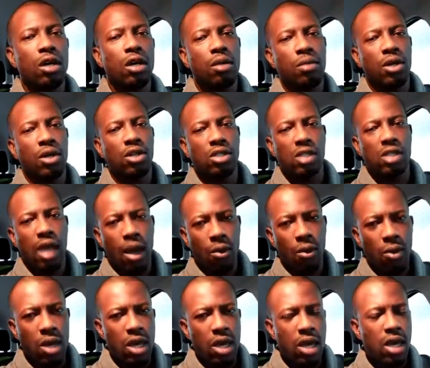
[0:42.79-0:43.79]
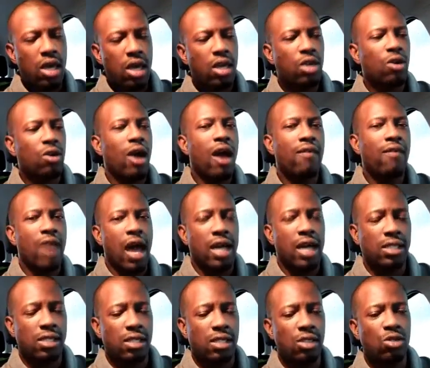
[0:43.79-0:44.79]
because that way you have
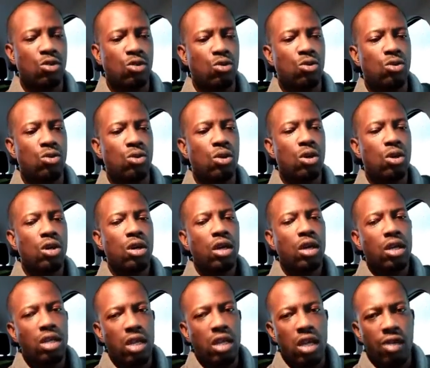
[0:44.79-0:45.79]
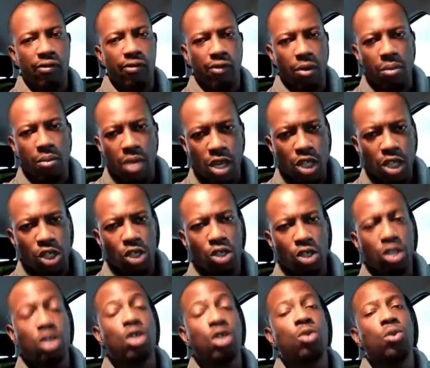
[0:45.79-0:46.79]
access to the information that
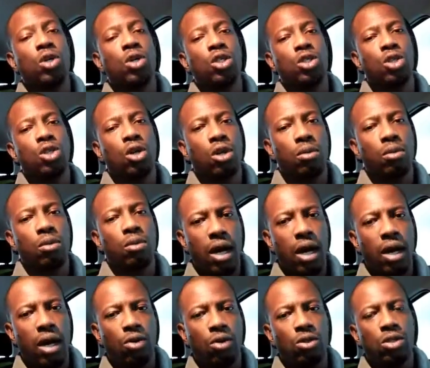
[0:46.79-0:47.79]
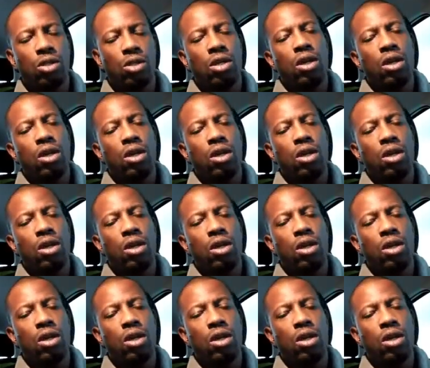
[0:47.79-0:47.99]
you want to talk about.